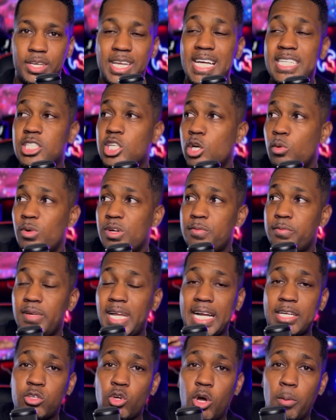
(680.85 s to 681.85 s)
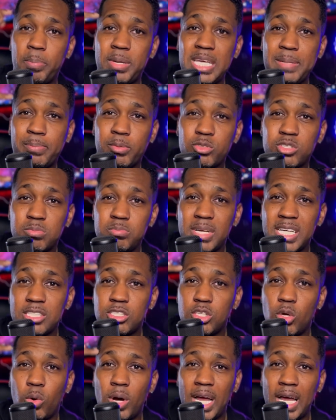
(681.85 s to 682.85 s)
That's going to reflect on people's
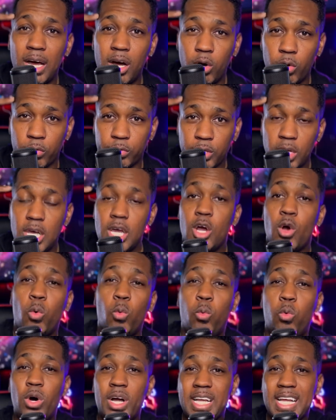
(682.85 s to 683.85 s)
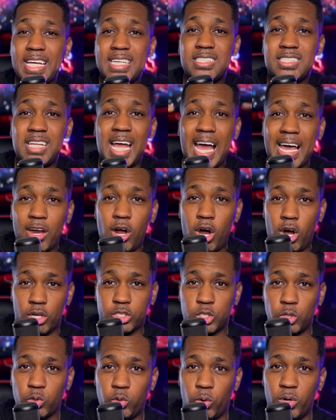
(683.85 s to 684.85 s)
mental health. What is that
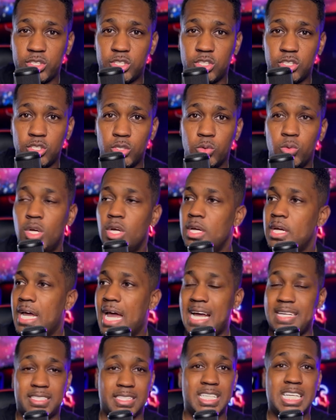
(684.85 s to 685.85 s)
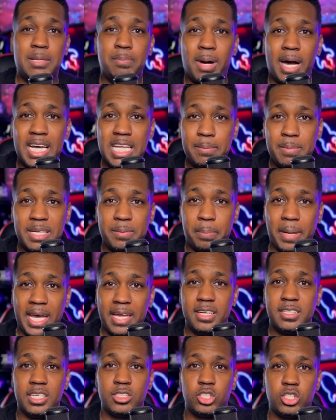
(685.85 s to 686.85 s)
also going to do? Has anybody been paying
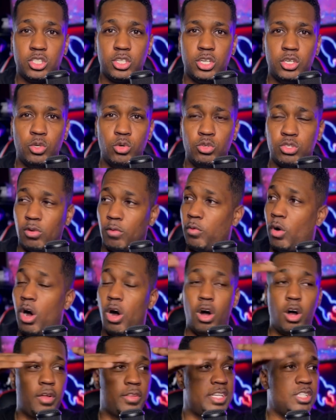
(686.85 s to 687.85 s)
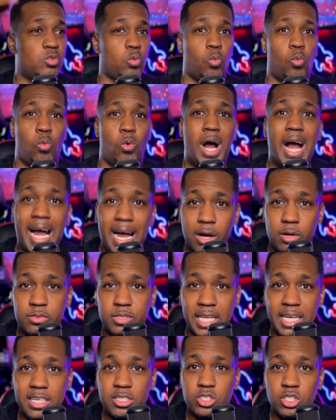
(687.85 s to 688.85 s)
attention to the news of all these wild
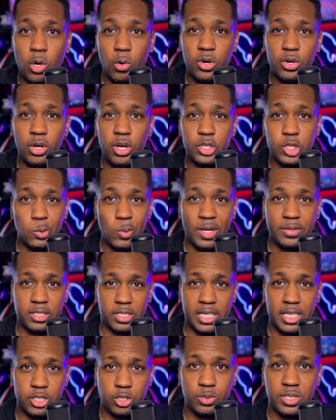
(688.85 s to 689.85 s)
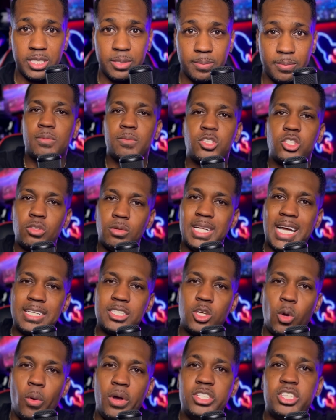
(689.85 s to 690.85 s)
things going on throughout the country? So that's
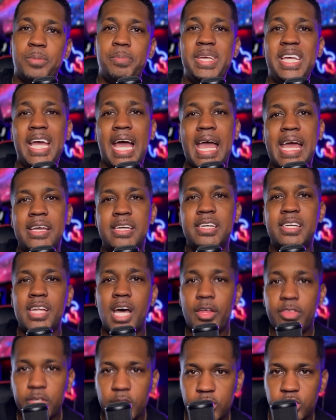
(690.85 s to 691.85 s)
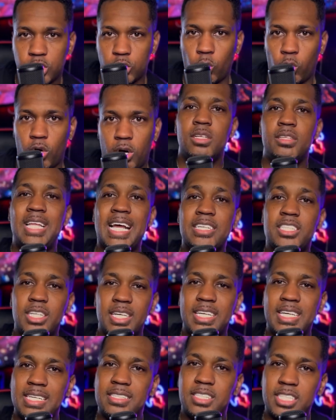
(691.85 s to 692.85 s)
going to be another storm that's going
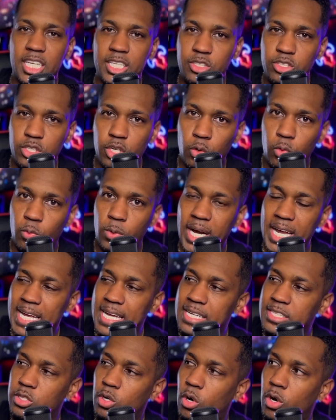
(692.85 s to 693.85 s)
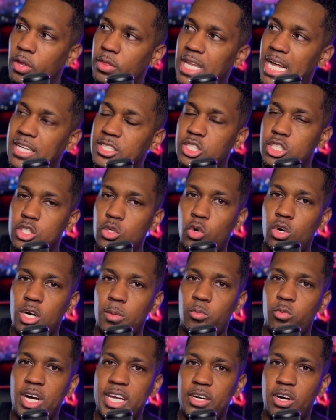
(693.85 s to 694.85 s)
to continue to raise on that
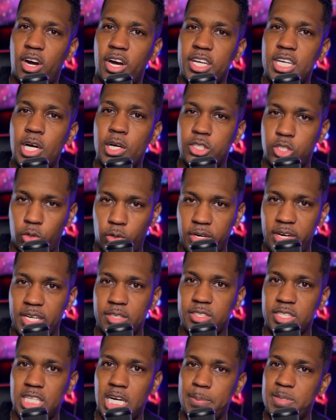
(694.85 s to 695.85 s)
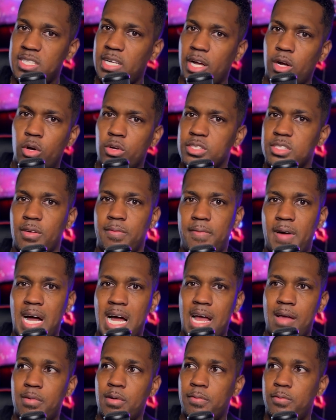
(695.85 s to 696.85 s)
storm radar. You know, tornadoes come, it's like, oh, there's a
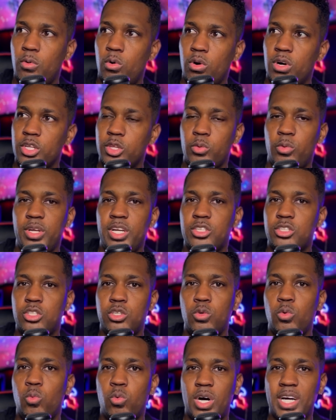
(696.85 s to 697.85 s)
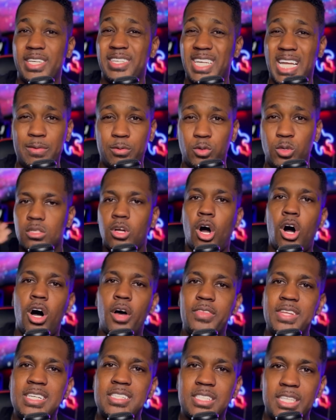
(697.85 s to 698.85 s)
five, a four, a three, a two, one level. All
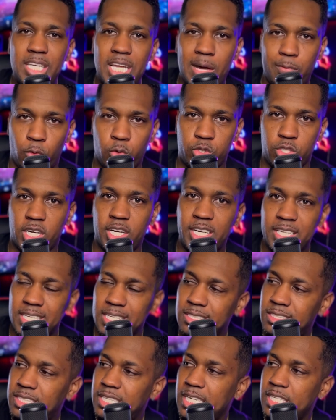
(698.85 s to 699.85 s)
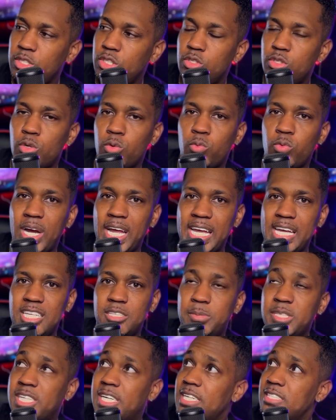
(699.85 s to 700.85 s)
these levels are going to continue to raise
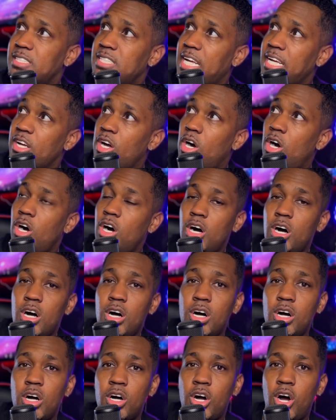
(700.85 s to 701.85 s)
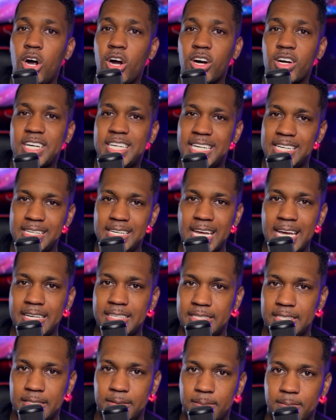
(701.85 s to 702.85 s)
because they all are
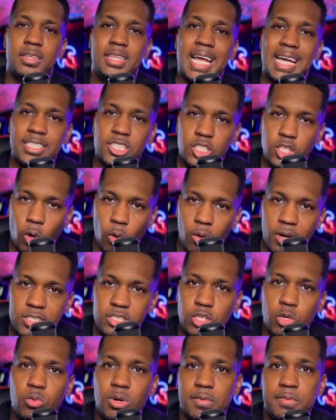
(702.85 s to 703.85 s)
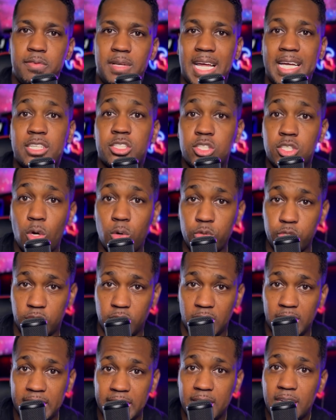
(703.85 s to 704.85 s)
connected. That's going to reflect
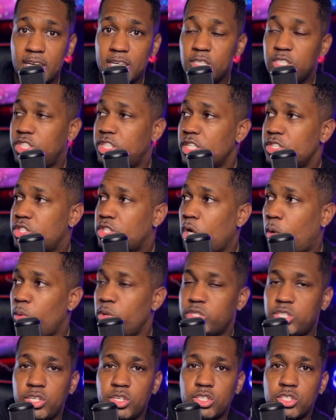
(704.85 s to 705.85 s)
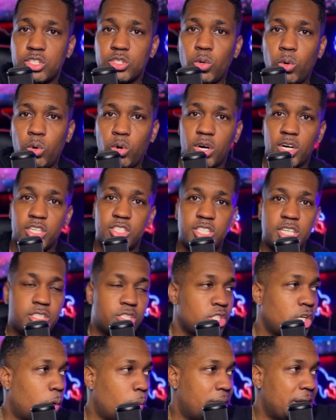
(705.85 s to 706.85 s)
socially. Just going to the store, just
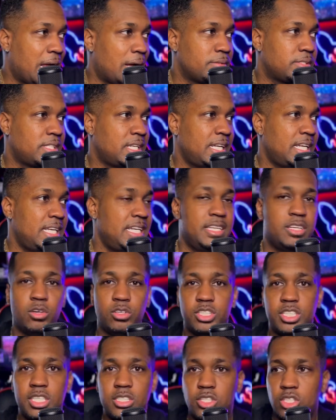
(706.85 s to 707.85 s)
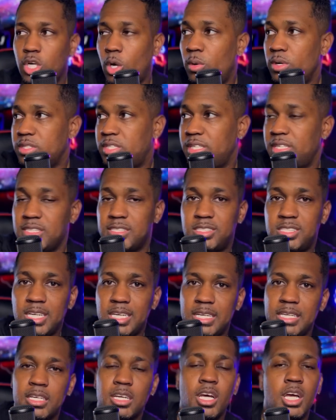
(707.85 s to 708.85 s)
going out to eat, or just going to the
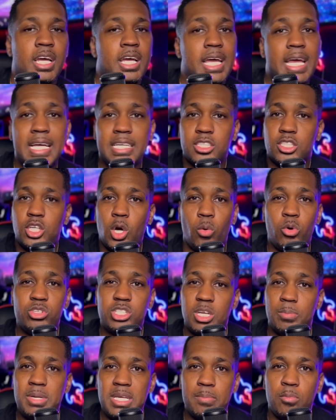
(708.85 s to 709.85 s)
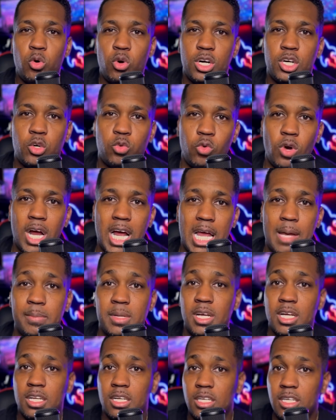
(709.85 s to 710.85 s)
city is going to be more crime.
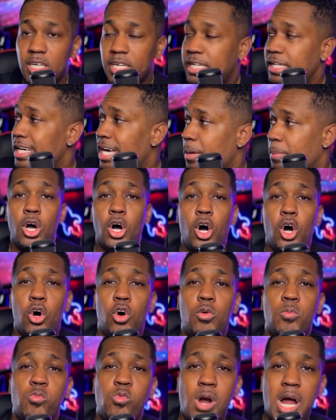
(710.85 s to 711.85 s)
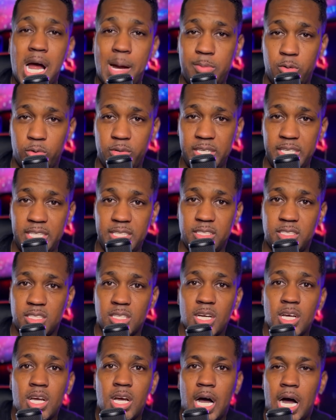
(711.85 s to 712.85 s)
Look it up. Home robberies,
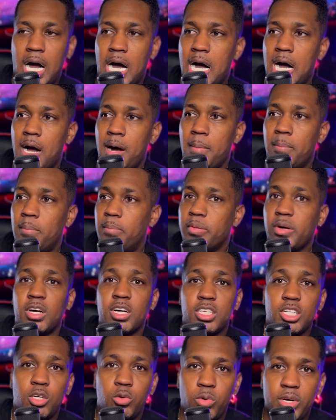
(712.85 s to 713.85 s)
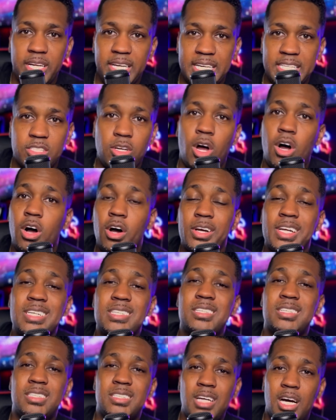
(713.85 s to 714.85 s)
um, burglaries, all this
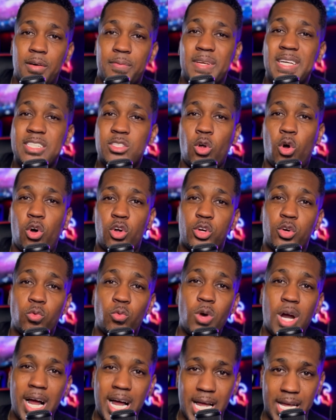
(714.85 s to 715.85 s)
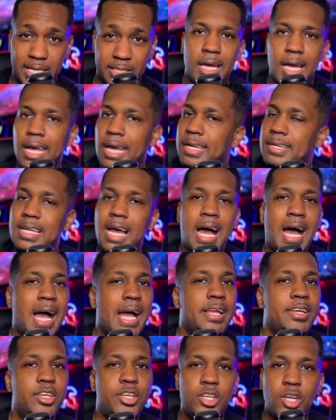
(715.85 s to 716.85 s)
stuff is on a rise. And
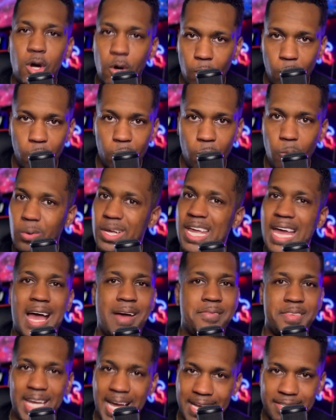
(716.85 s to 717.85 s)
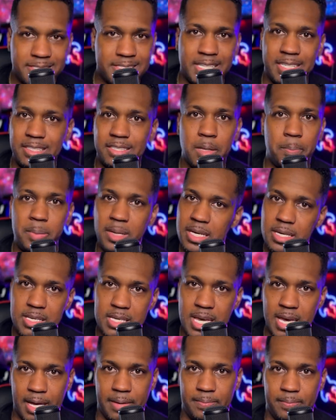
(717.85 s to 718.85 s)
I know we have not seen the peak
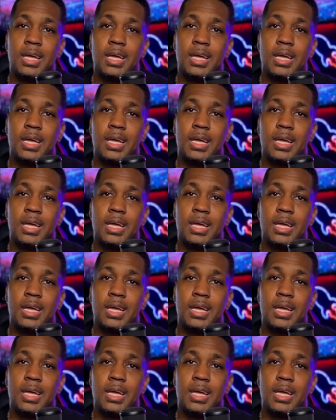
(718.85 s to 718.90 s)
yet.